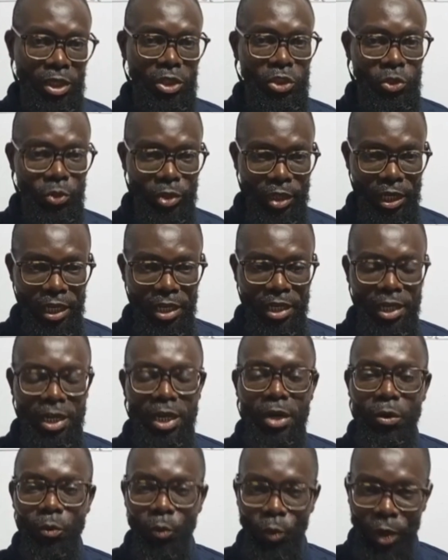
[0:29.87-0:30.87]
Today,
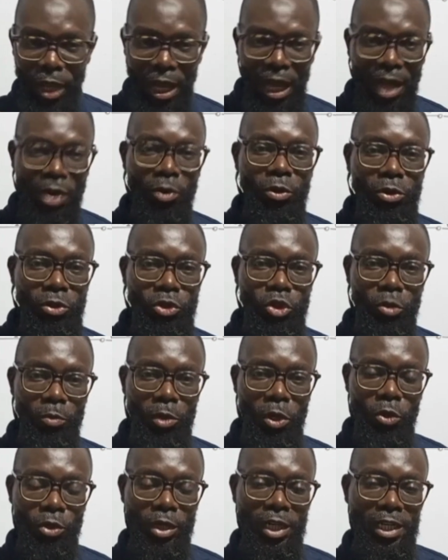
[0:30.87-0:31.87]
we are going to be
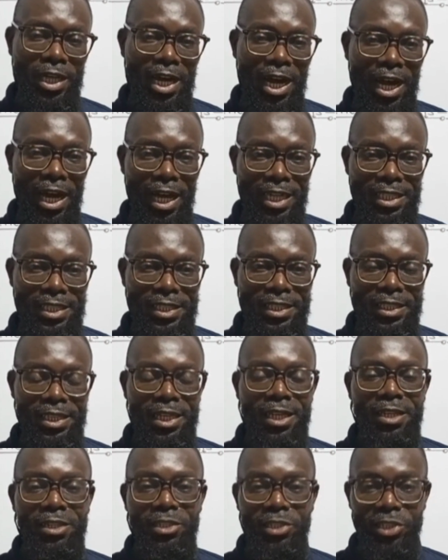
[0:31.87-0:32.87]
looking at
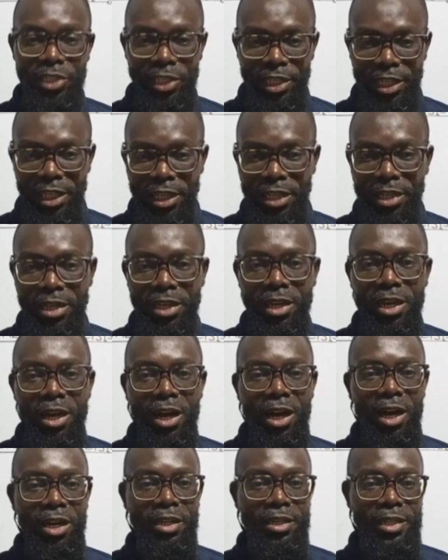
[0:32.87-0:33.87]
the
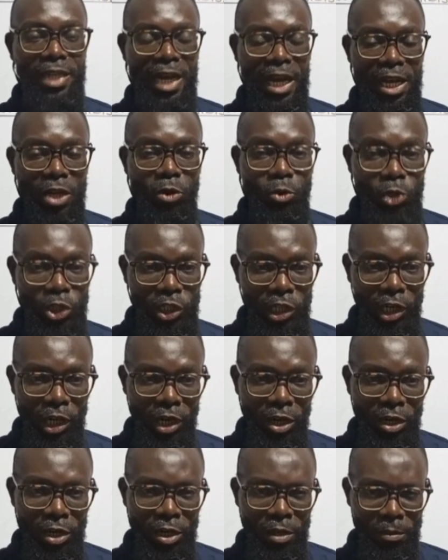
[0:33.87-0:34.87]

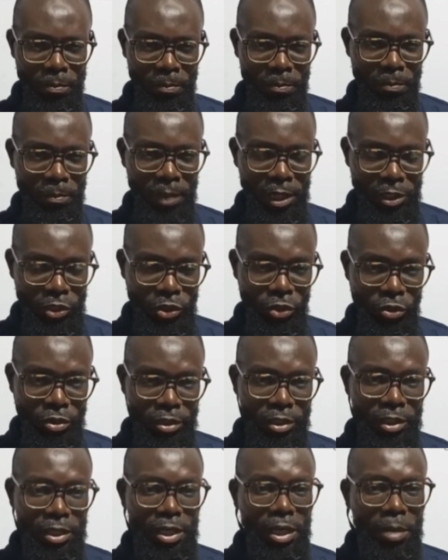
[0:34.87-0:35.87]
dilution method.
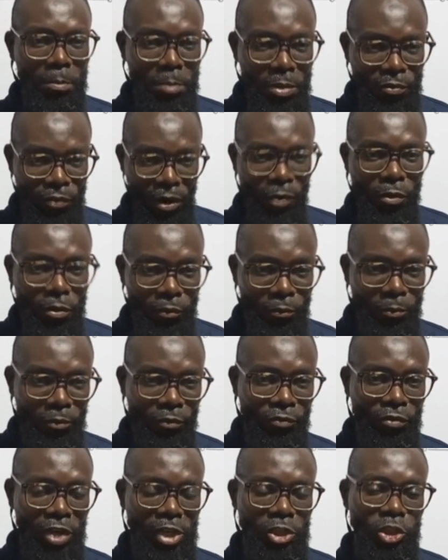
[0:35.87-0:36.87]
Before we
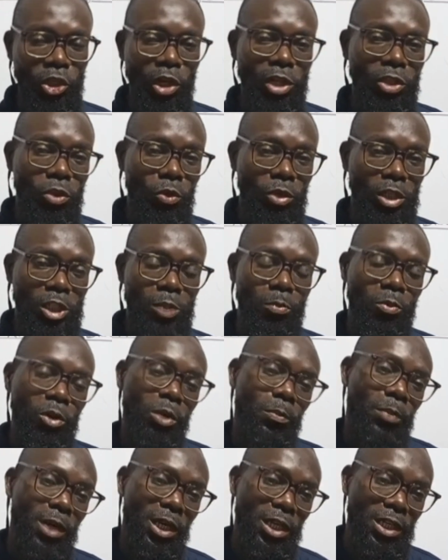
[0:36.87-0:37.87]
venture into this
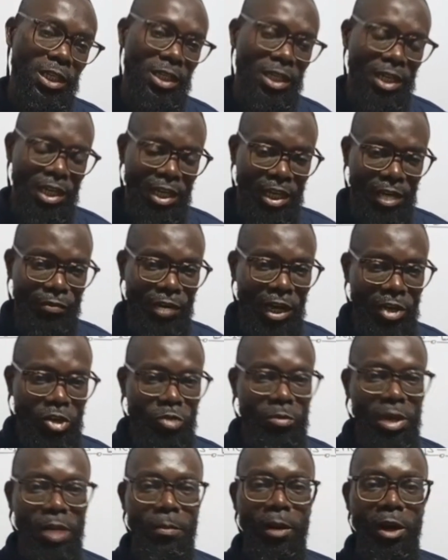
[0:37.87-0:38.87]
properly, if you are a new
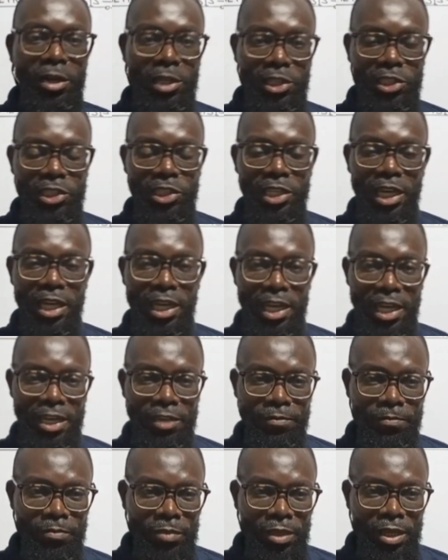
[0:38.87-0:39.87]
member on this channel
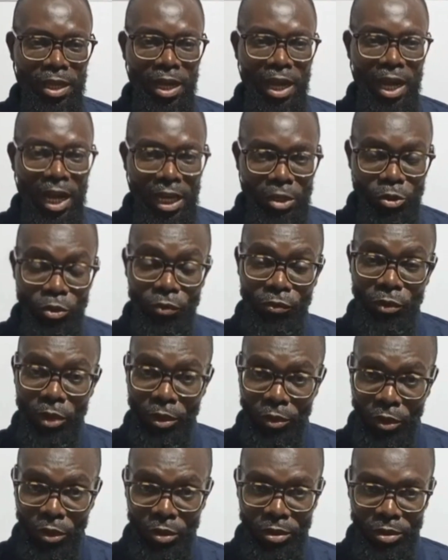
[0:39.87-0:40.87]
and you've
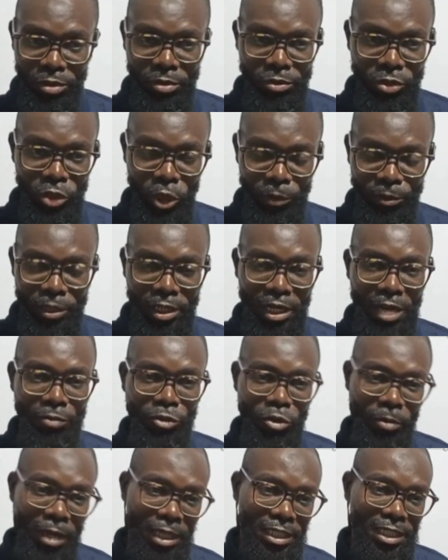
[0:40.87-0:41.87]
not subscribed
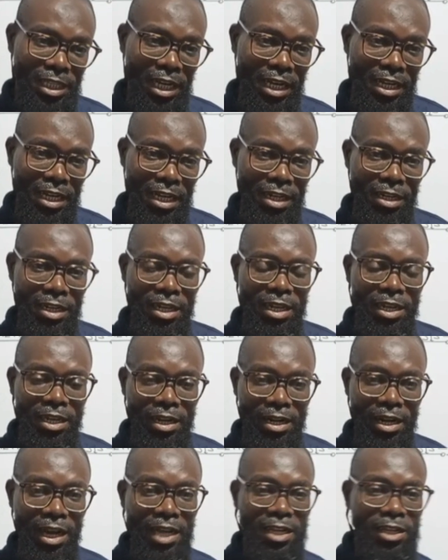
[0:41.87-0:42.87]
to my channel,
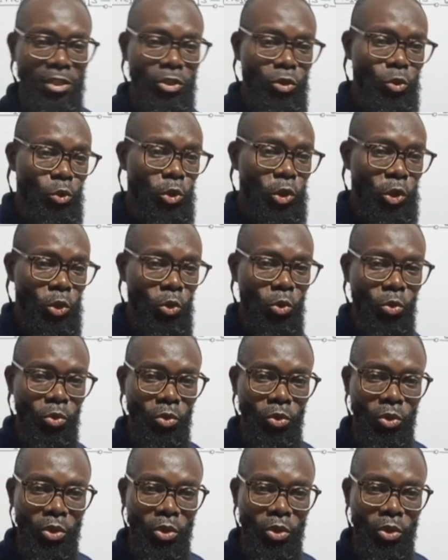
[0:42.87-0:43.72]
kindly do so